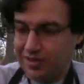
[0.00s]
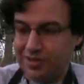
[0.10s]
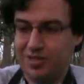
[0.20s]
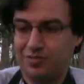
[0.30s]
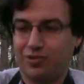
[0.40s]

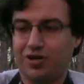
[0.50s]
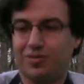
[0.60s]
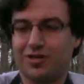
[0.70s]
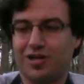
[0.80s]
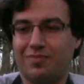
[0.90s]
these
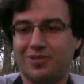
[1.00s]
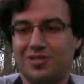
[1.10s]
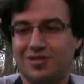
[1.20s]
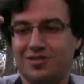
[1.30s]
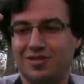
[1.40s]
portable
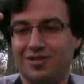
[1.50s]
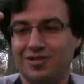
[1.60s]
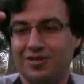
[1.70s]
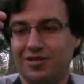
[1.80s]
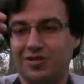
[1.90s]
compasses,
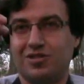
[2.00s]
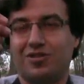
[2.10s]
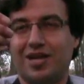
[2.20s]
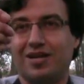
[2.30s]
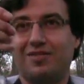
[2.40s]

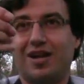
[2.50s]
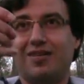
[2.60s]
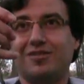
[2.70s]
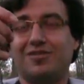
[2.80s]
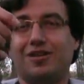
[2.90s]
so I can
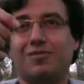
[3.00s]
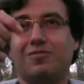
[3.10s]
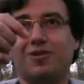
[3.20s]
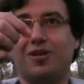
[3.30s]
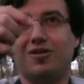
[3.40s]
now
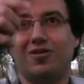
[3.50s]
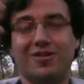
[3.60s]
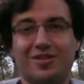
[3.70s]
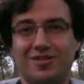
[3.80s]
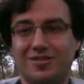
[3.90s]
determine where
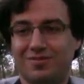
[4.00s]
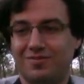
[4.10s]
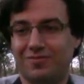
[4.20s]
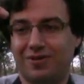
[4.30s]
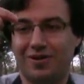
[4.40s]
north is,
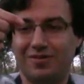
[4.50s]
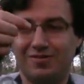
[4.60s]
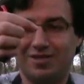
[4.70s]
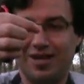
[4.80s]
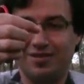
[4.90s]
where
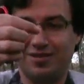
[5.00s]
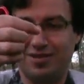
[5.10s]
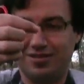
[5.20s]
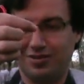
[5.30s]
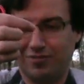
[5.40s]
south,
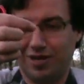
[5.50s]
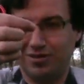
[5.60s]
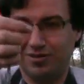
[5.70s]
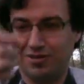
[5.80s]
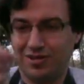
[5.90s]
east, and
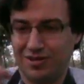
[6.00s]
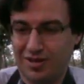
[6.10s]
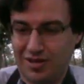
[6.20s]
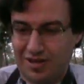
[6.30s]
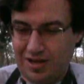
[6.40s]
west.
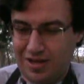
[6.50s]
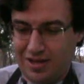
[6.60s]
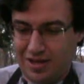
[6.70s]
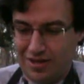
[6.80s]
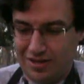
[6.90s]
And
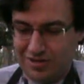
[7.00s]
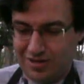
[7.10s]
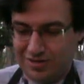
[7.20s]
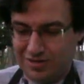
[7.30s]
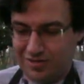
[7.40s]
then there's
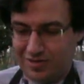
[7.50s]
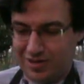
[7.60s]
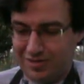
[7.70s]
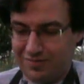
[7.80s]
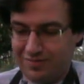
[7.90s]

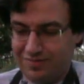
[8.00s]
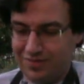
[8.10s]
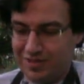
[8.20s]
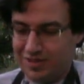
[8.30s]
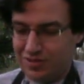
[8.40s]
also
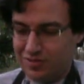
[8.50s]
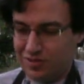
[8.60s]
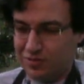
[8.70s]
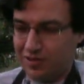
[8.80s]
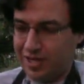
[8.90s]
so this
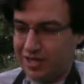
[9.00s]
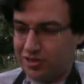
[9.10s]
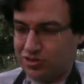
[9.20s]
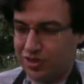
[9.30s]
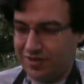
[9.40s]
one's more like a
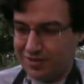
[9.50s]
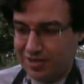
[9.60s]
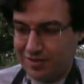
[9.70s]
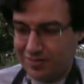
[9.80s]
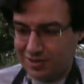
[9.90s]
travel
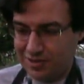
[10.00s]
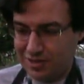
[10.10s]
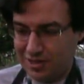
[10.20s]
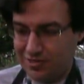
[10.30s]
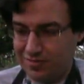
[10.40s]
compass
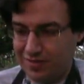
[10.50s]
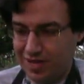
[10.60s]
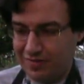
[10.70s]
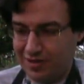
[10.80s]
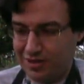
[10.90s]
that you'd
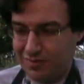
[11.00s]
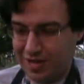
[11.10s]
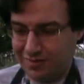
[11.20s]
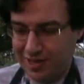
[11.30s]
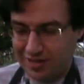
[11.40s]
have on your
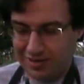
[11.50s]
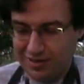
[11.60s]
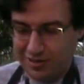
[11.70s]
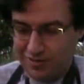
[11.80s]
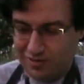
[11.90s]
backpack,
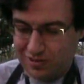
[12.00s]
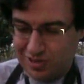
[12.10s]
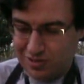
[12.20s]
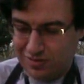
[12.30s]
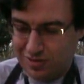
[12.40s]
whereas
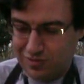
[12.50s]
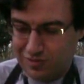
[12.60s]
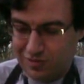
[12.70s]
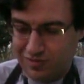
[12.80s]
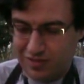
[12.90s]
this one is
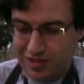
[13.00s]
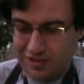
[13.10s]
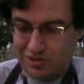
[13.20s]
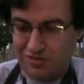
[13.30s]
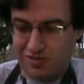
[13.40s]
more of like
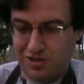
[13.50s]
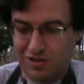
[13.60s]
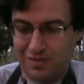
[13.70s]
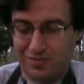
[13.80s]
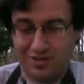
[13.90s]
a souvenir
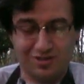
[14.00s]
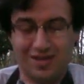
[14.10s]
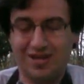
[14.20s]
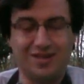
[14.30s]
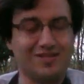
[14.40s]
compass. So
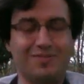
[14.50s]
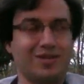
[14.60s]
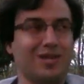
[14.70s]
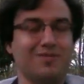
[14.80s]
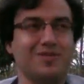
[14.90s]
any type
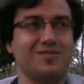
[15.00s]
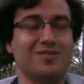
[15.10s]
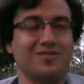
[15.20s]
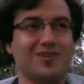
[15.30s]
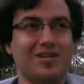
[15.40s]
of compass you
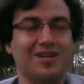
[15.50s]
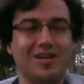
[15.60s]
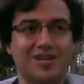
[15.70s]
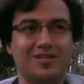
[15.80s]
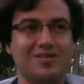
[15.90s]
can find,
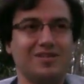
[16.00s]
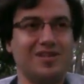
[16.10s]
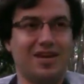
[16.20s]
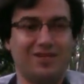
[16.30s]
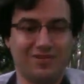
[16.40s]
it's good to
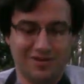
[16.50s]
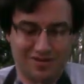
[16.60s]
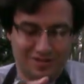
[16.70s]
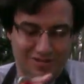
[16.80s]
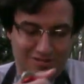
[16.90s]
have.
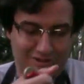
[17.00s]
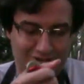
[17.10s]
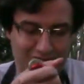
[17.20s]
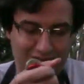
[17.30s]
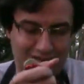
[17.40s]
So when I
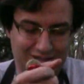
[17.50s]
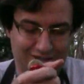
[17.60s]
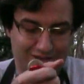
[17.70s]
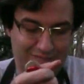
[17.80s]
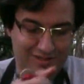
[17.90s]
look at the
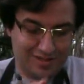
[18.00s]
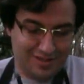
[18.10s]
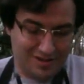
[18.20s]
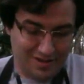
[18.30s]
compass,